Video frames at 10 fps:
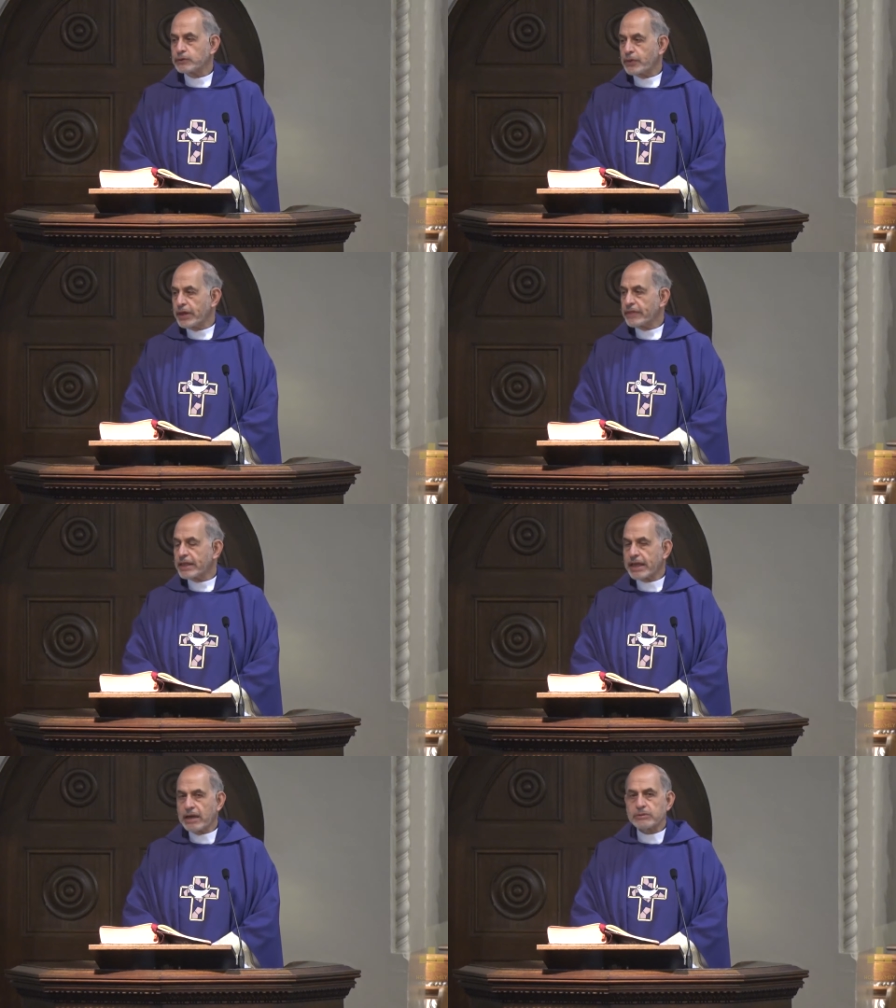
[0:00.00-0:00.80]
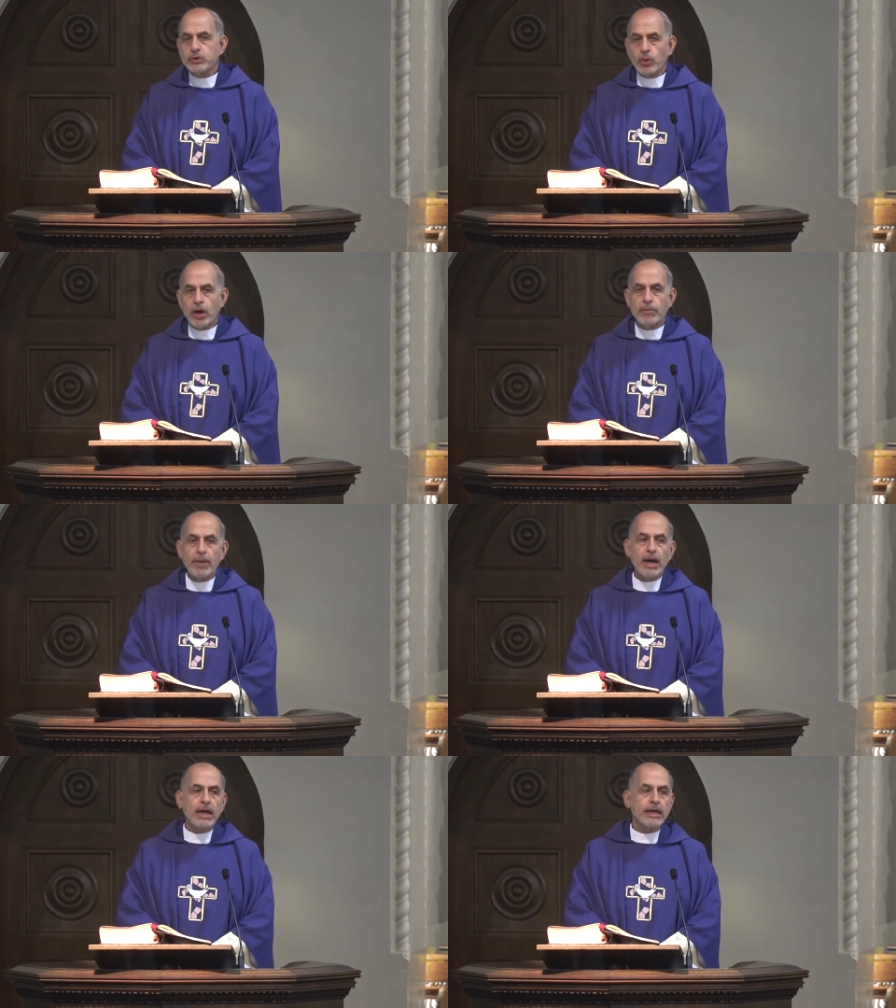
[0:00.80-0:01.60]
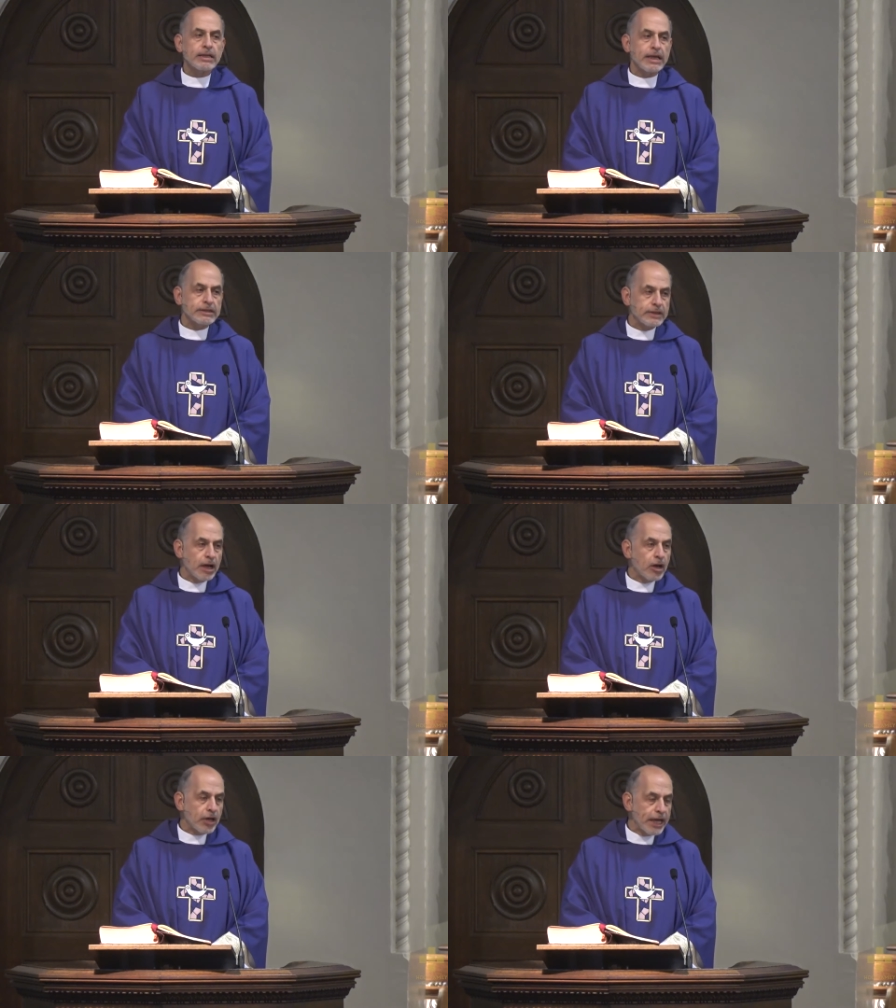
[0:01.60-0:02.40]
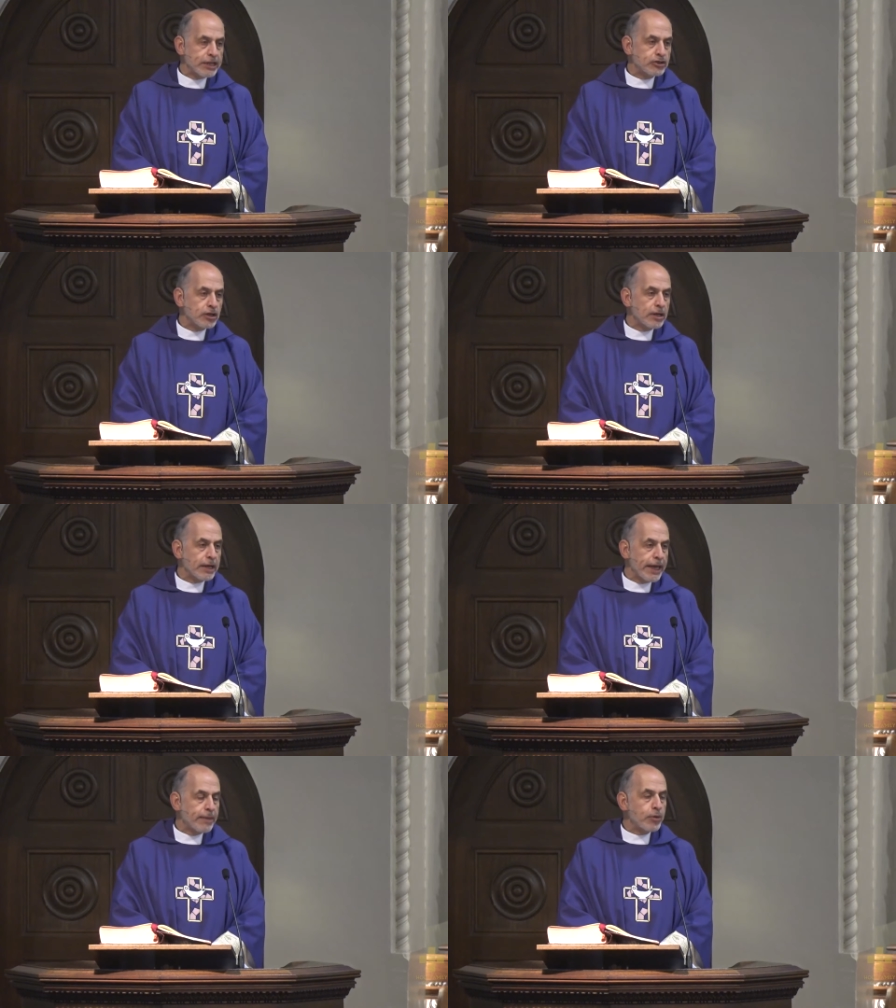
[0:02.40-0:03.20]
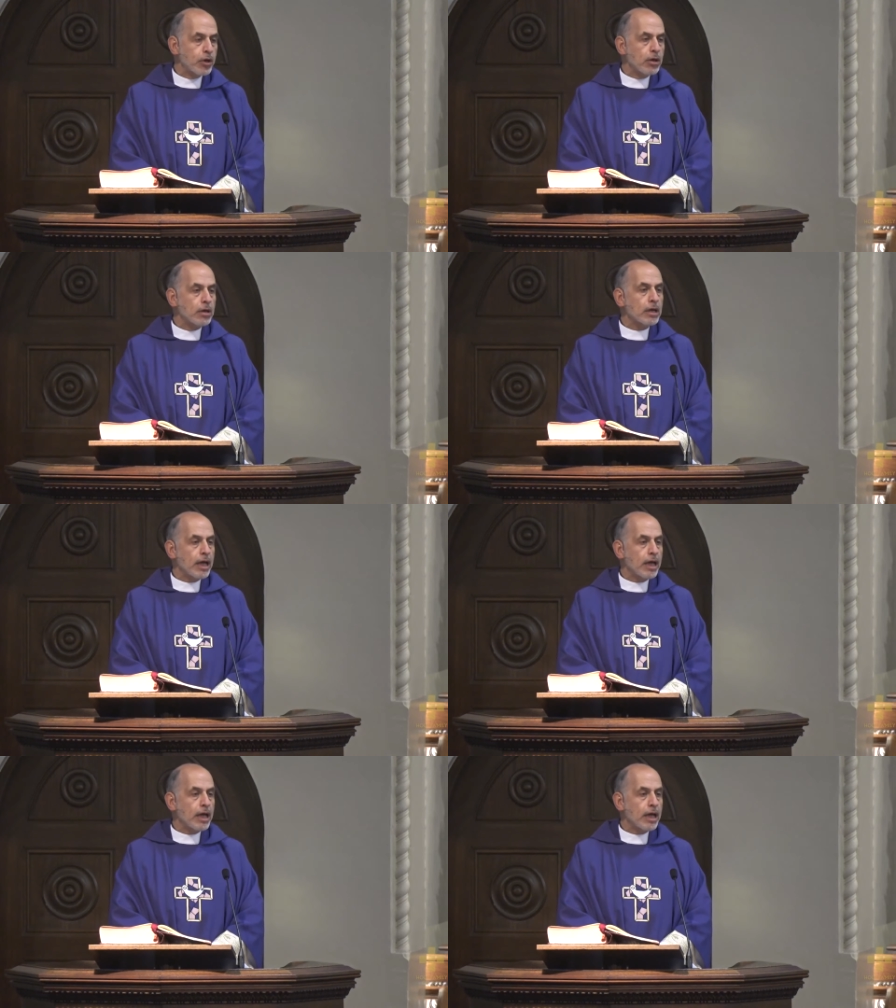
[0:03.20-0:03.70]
thing that comes to our mind is the Archangel Gabriel